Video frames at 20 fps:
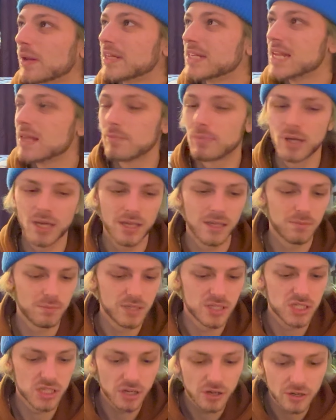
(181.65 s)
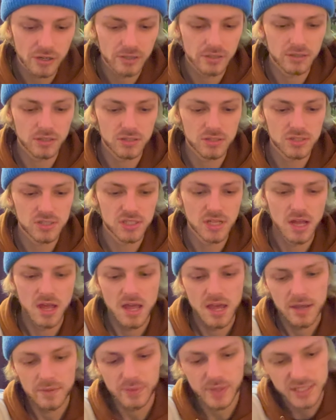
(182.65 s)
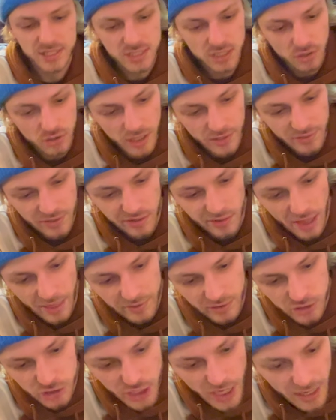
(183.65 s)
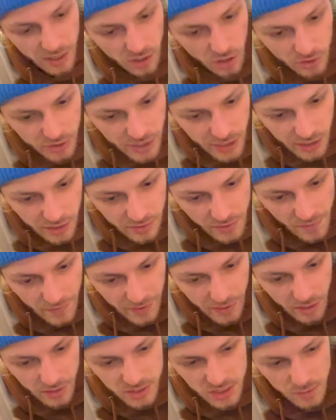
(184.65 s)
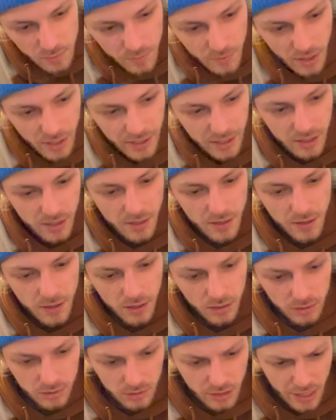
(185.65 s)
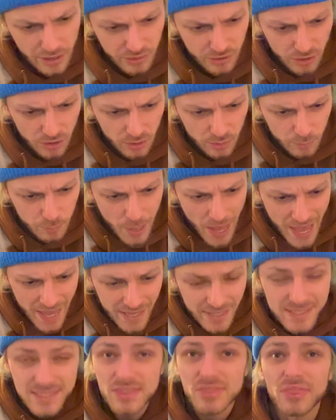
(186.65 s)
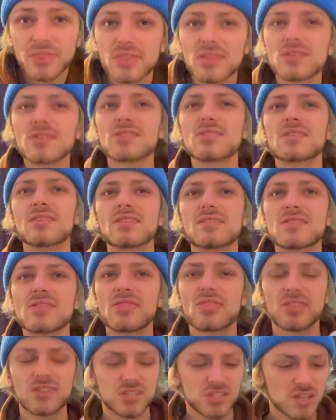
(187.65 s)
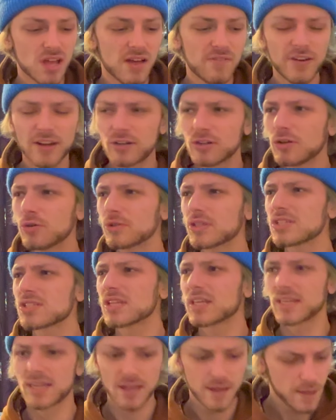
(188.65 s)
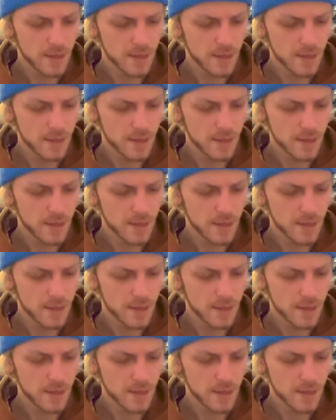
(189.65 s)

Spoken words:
nitpicky materials. They still got the leather check on here, then they got some like leather paint stuff. I don't know what this like